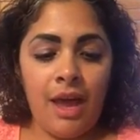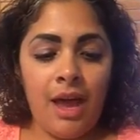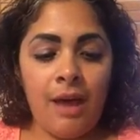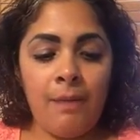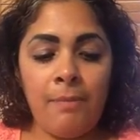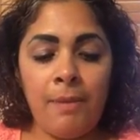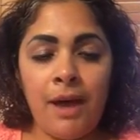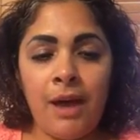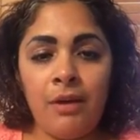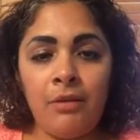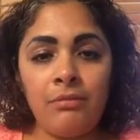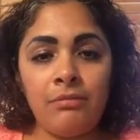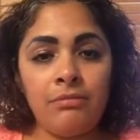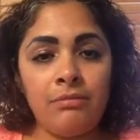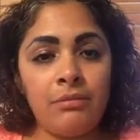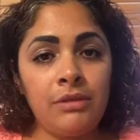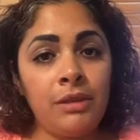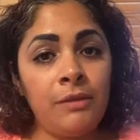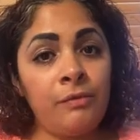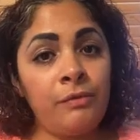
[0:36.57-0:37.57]

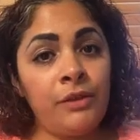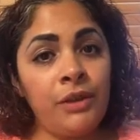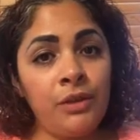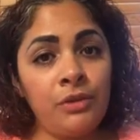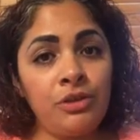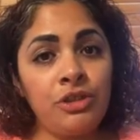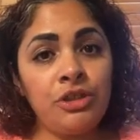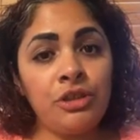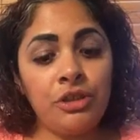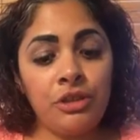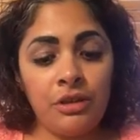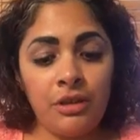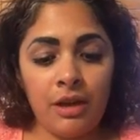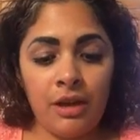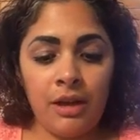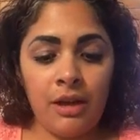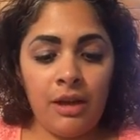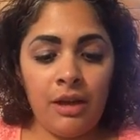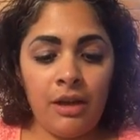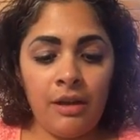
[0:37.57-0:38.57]
about the future
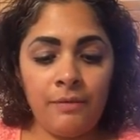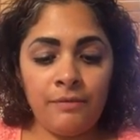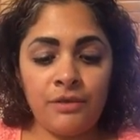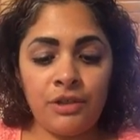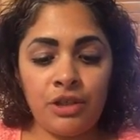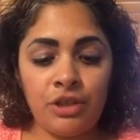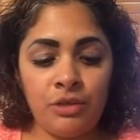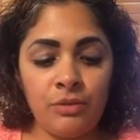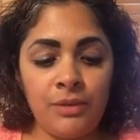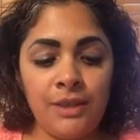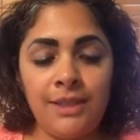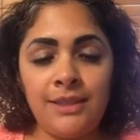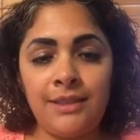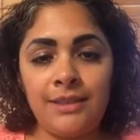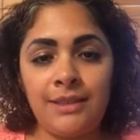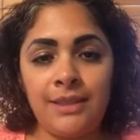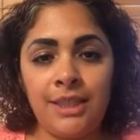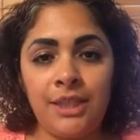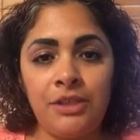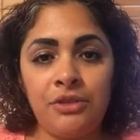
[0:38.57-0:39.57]
of students,
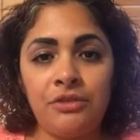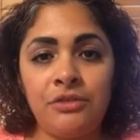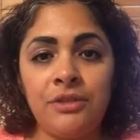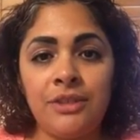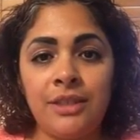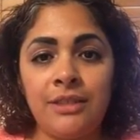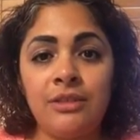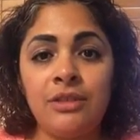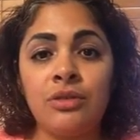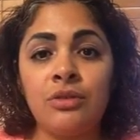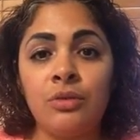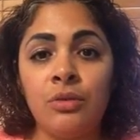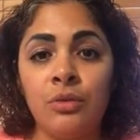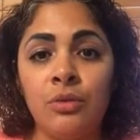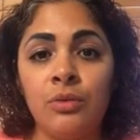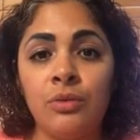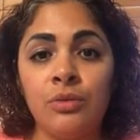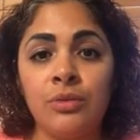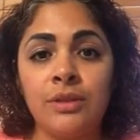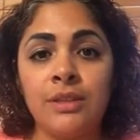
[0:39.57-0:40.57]
teachers, and
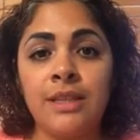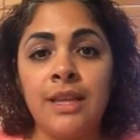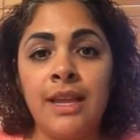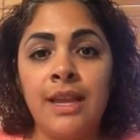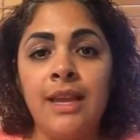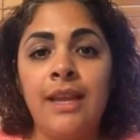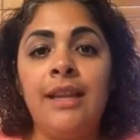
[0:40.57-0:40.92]
schools.